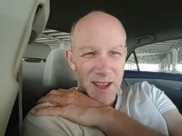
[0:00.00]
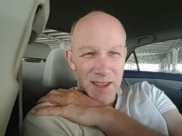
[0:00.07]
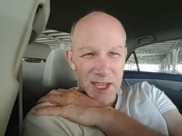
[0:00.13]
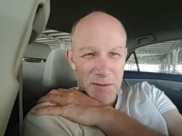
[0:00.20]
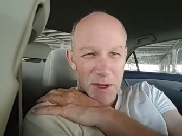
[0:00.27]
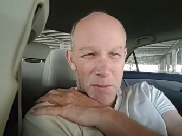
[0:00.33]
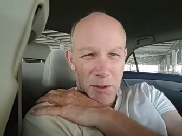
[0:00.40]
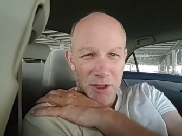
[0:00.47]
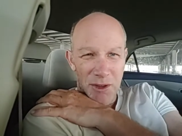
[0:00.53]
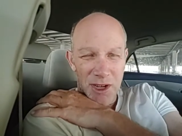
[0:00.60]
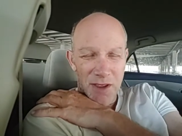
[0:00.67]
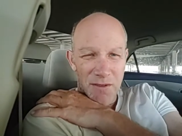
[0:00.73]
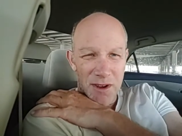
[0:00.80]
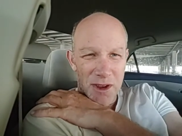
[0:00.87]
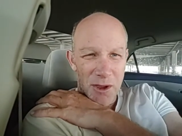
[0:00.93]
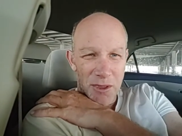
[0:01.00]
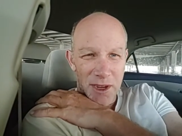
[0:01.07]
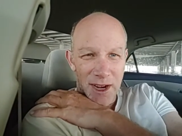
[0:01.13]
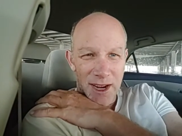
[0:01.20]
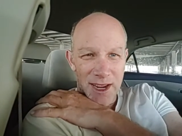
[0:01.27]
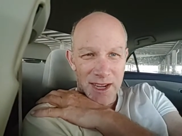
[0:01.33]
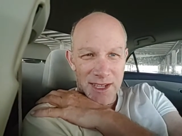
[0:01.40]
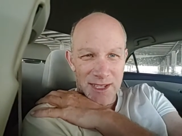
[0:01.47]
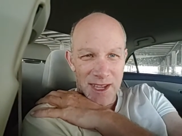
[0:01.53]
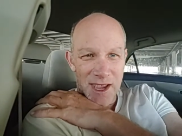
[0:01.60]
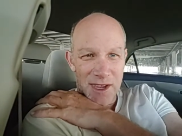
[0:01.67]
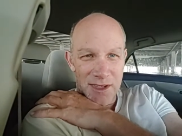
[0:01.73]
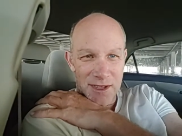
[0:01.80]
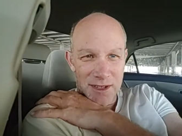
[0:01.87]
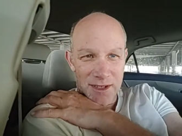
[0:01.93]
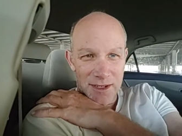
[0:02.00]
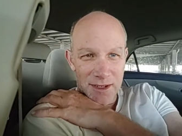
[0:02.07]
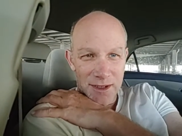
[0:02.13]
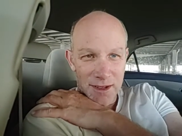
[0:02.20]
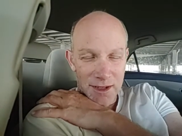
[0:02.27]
These people don't even know that I exist.